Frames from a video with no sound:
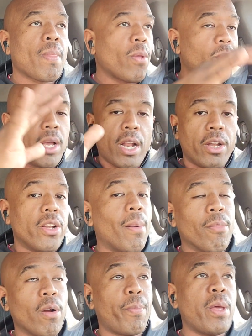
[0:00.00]
we got a
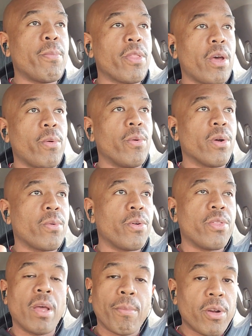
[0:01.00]
number of people that we work with,
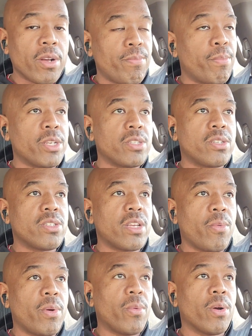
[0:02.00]
a number of businesses
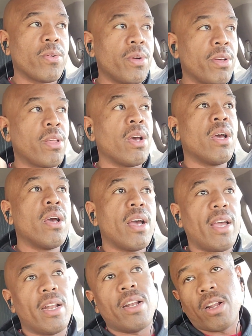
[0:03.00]
that we work with,
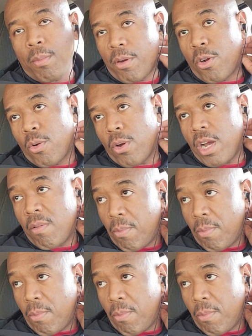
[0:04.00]
and a number of creative